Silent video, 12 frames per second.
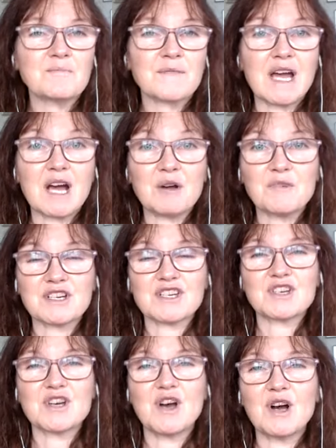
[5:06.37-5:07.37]
how much
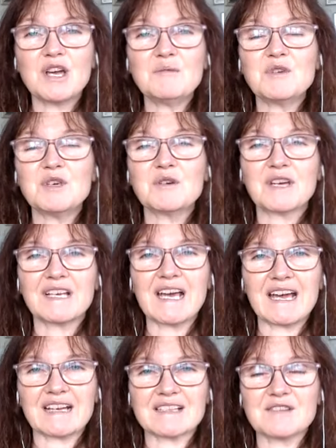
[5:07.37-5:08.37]
time you can
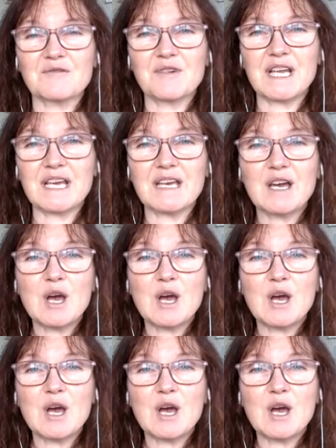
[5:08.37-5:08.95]
actively